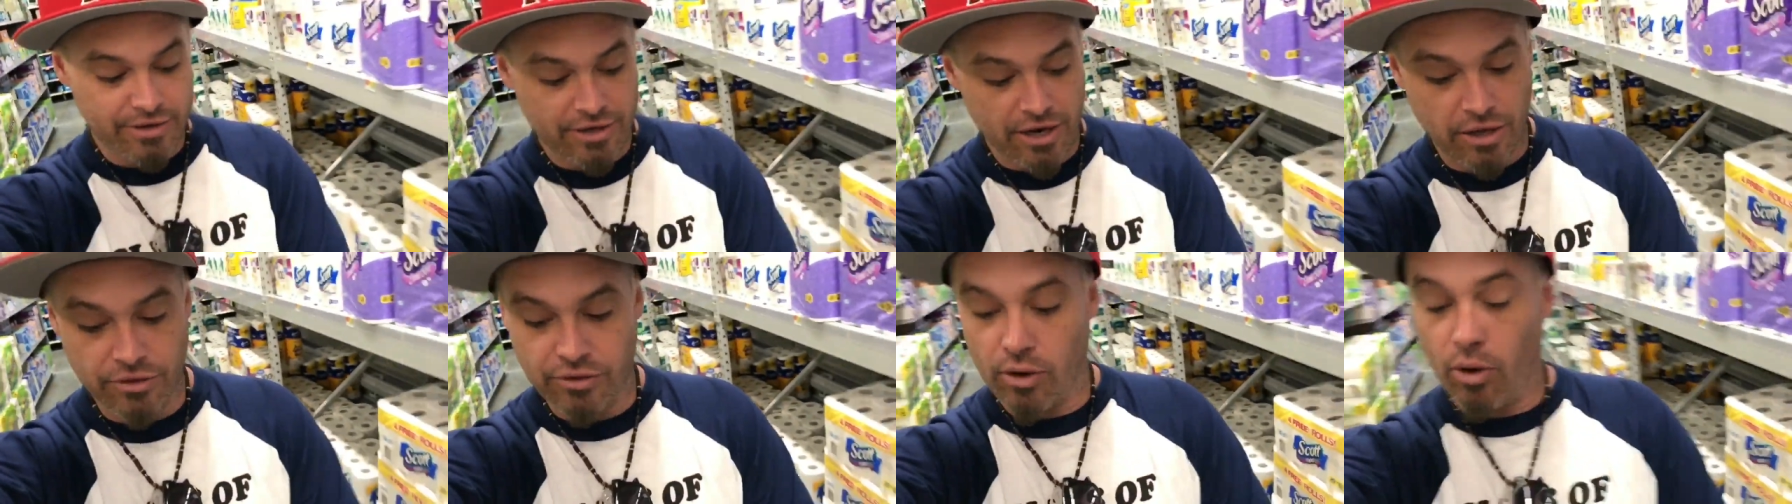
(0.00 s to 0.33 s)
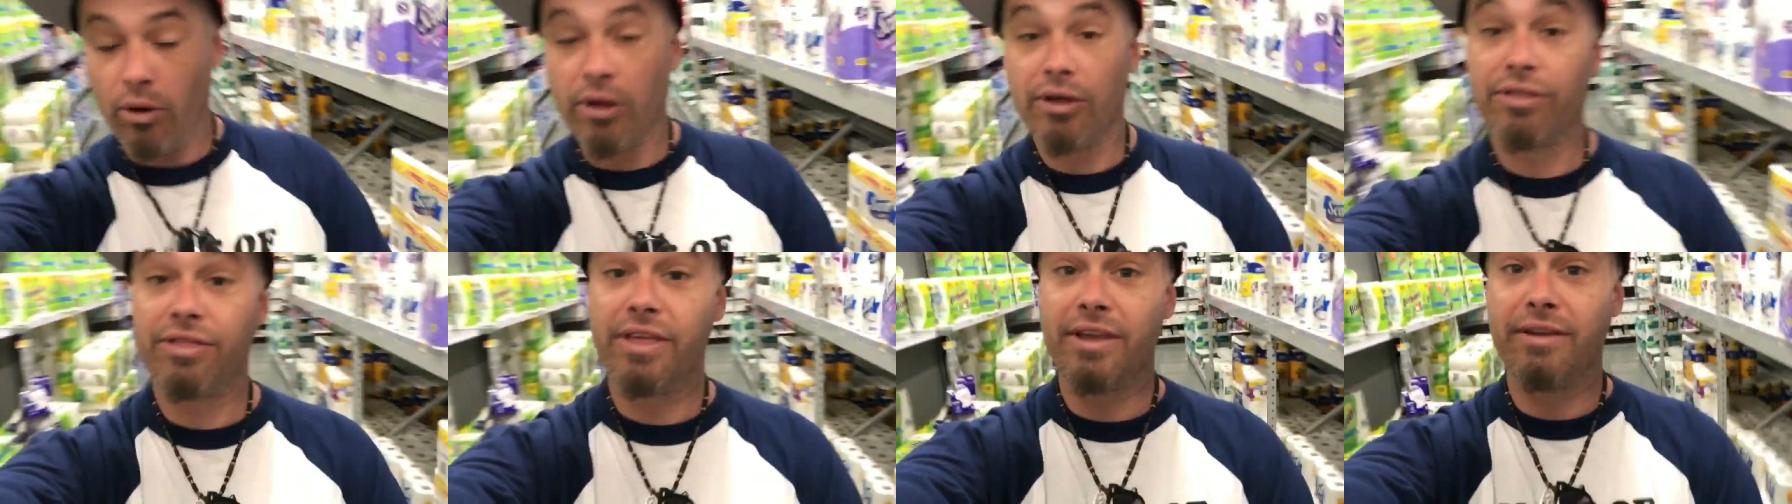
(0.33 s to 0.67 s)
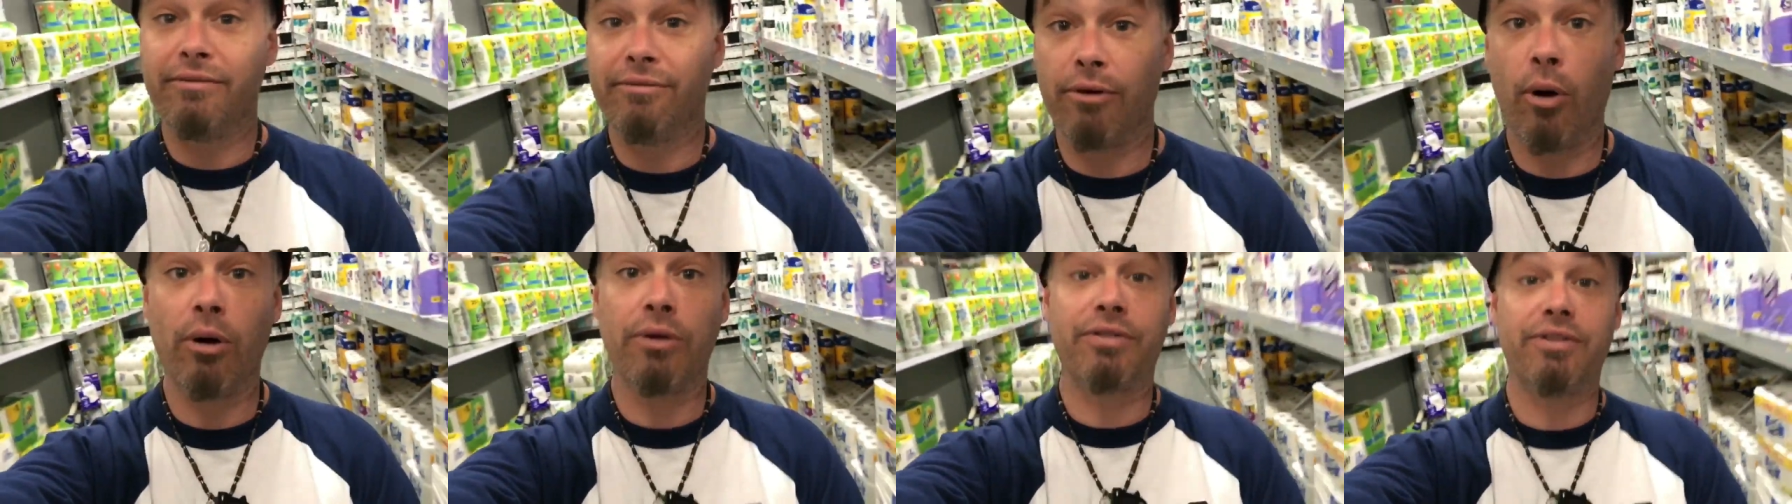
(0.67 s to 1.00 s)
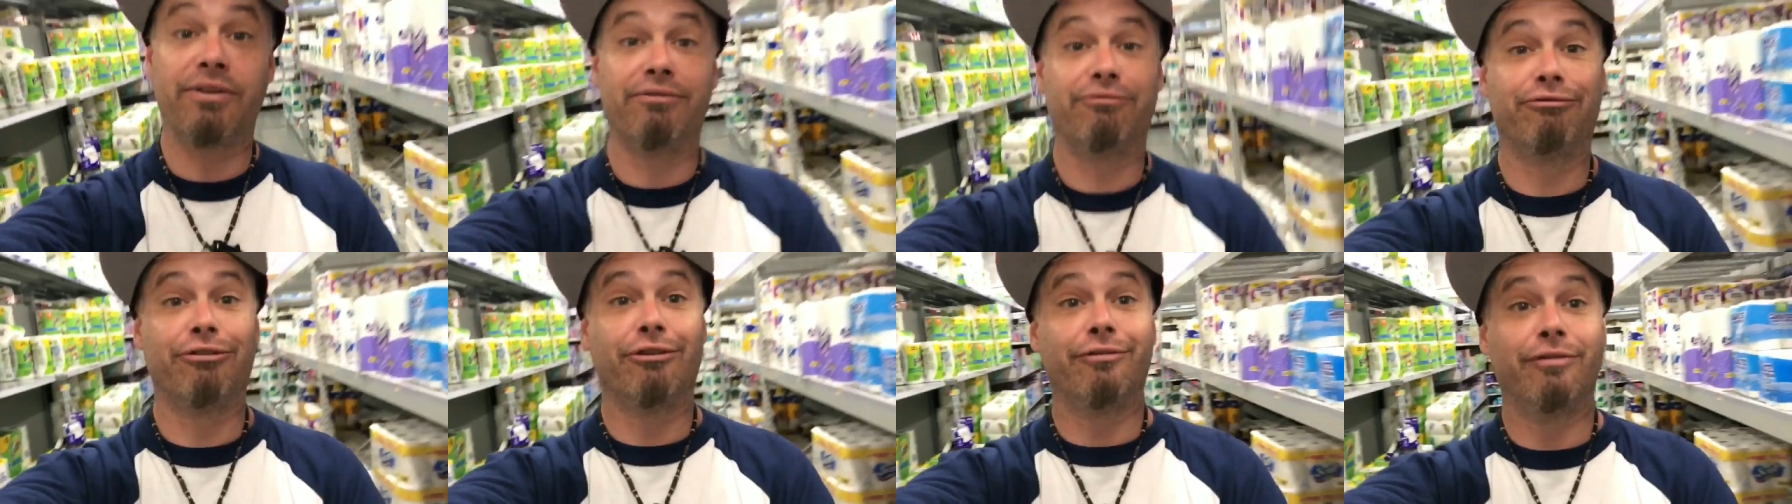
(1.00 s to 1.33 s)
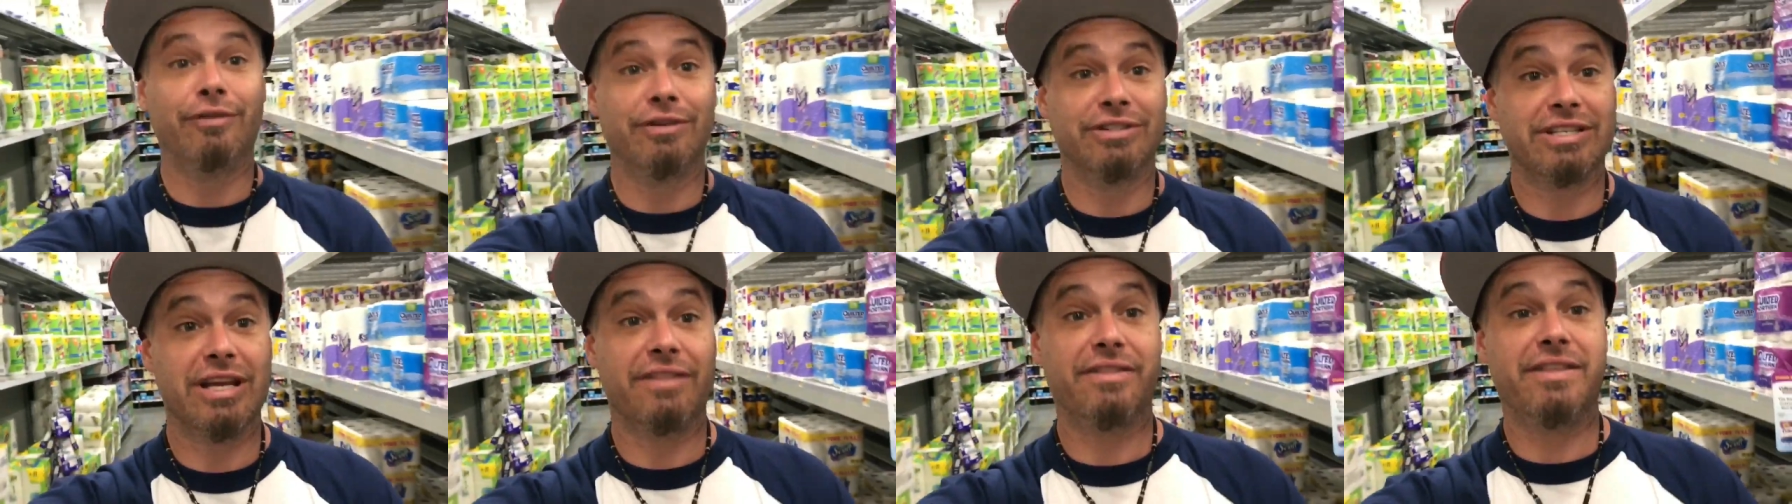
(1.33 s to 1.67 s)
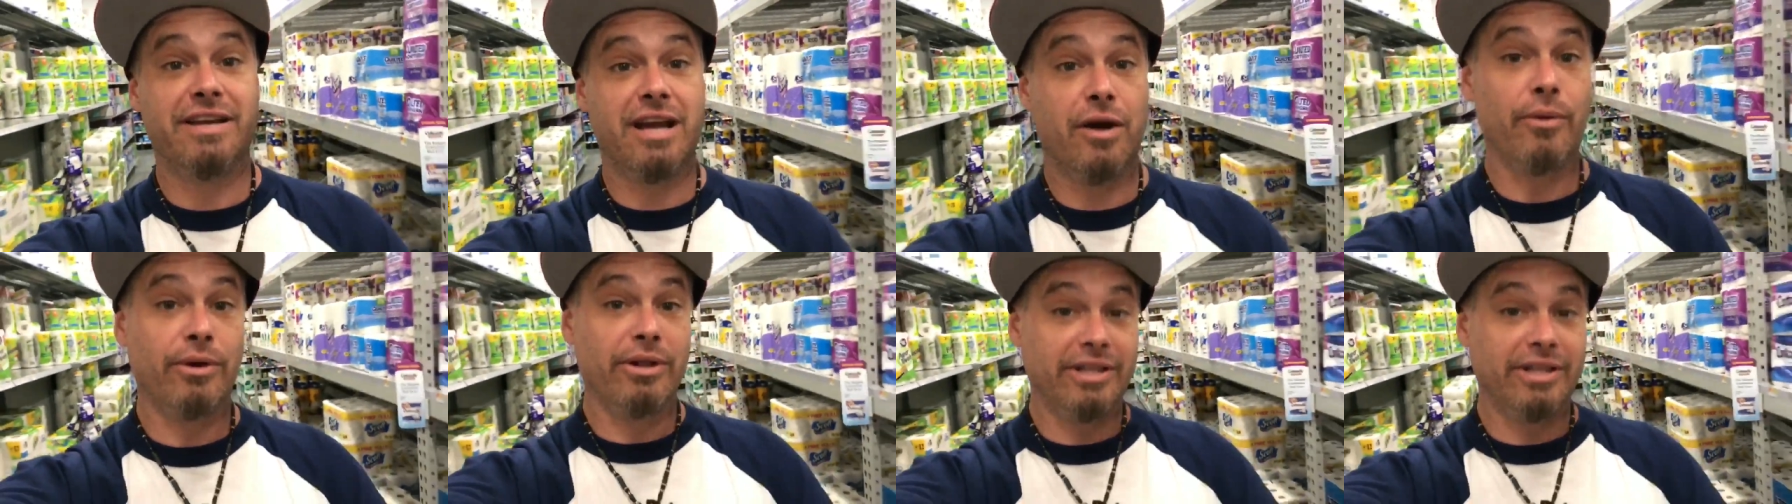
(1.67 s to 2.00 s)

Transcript: You know, the only thing, the only thing frivolous I think I